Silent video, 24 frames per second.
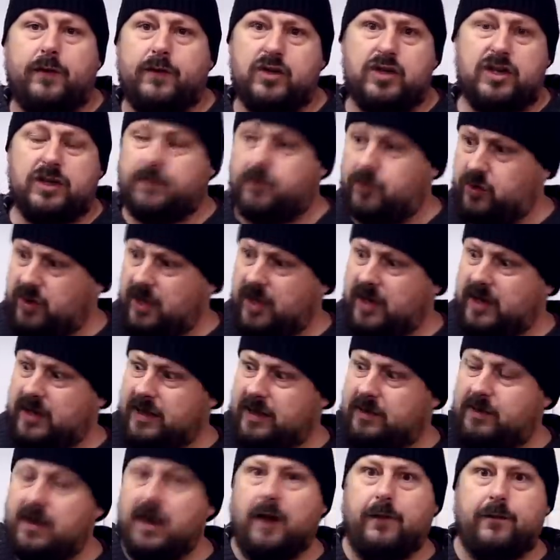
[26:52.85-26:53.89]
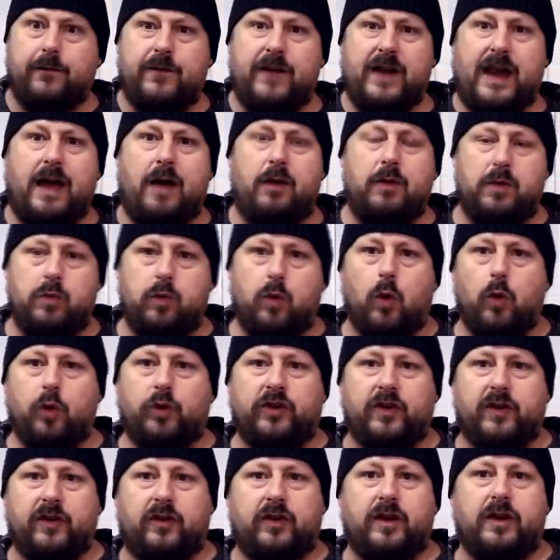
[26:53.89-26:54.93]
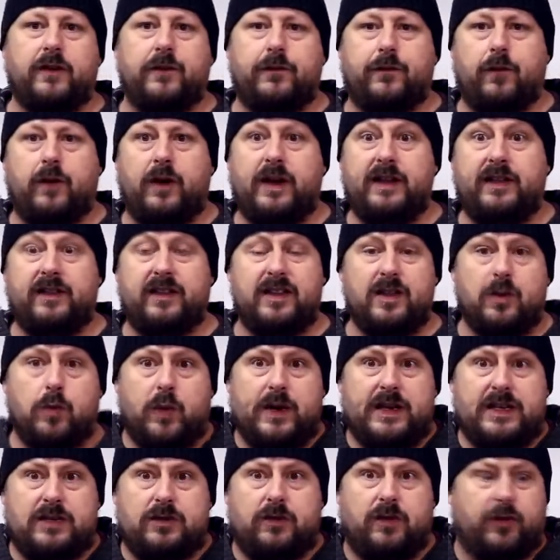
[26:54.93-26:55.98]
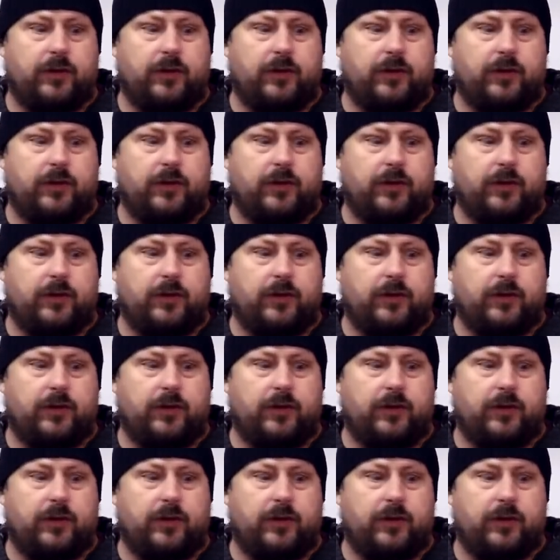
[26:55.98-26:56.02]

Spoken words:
If you just, you know, fill it up with water, it's going to freeze in the winter.